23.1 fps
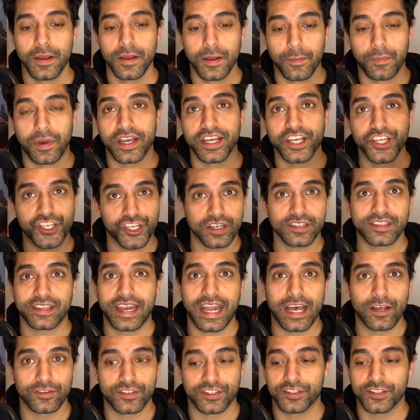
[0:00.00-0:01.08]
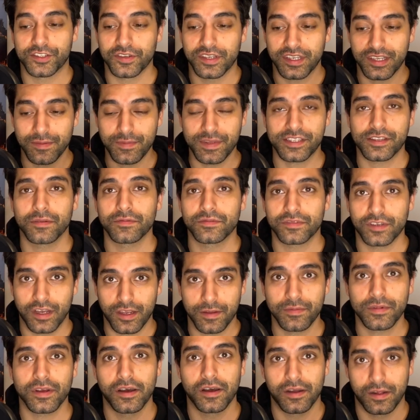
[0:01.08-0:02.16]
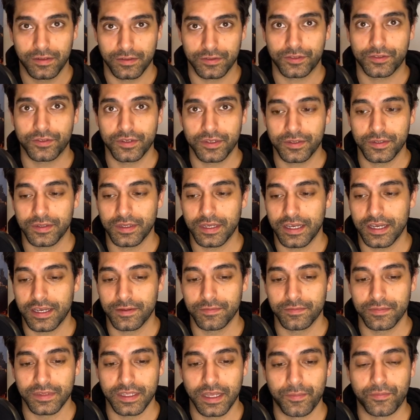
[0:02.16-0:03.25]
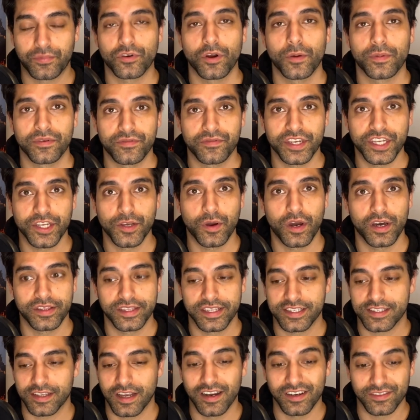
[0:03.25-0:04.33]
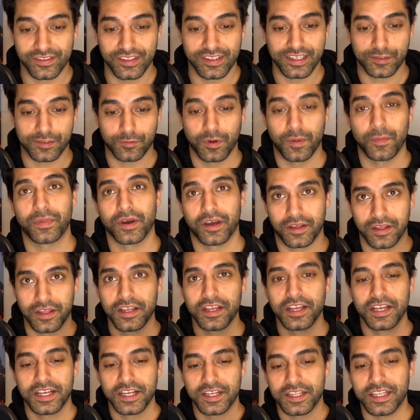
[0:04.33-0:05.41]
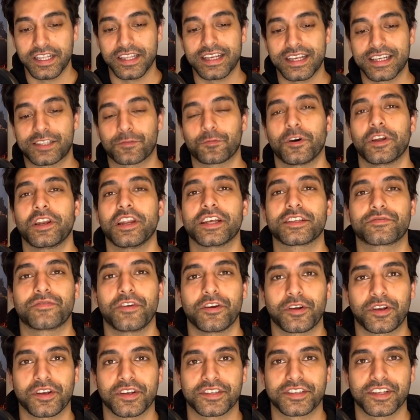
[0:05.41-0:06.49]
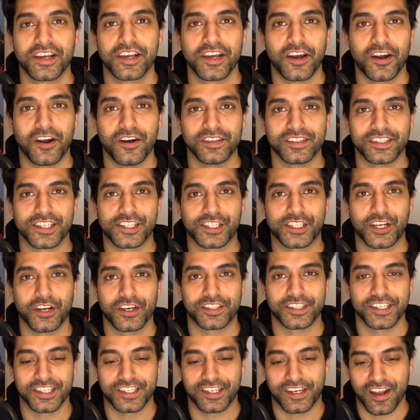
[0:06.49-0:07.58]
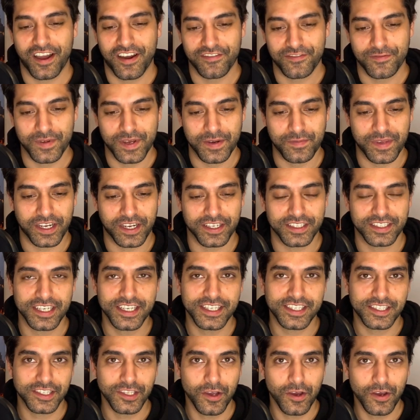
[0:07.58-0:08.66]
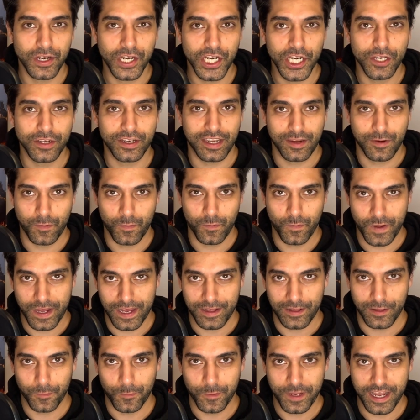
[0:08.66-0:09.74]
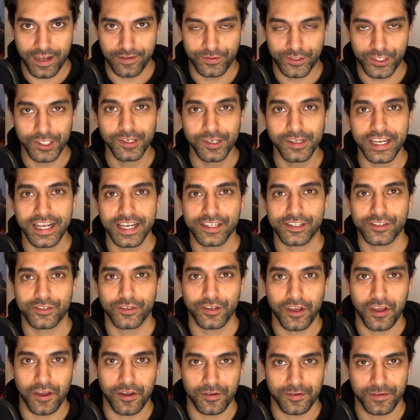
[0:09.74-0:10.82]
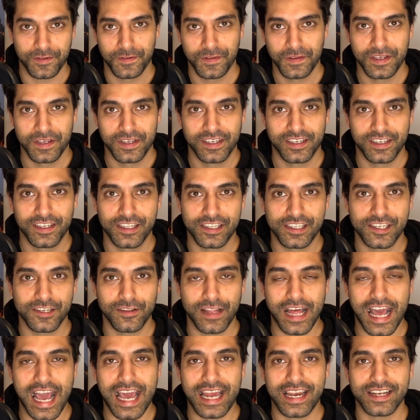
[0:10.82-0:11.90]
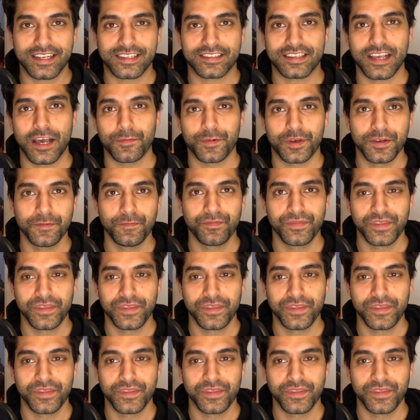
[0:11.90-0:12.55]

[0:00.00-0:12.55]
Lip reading: but he just announced it, so give me some time. I'll do a proper video on this after this one, but in this one, let's focus on the Scottish government because it's not looking well. We have 2 days to go until Alex Salmond